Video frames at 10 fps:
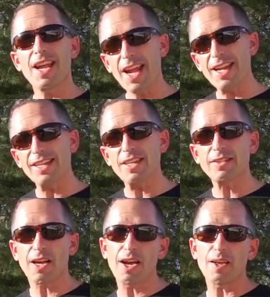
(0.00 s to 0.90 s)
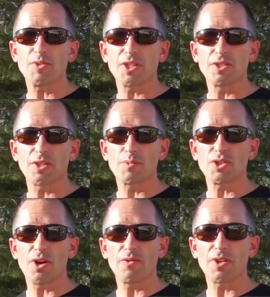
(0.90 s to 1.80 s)
80 times it can
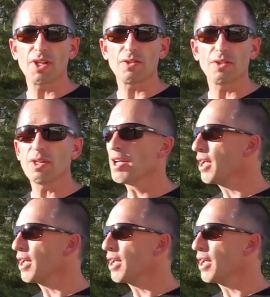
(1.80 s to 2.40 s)
jumpstart a vehicle,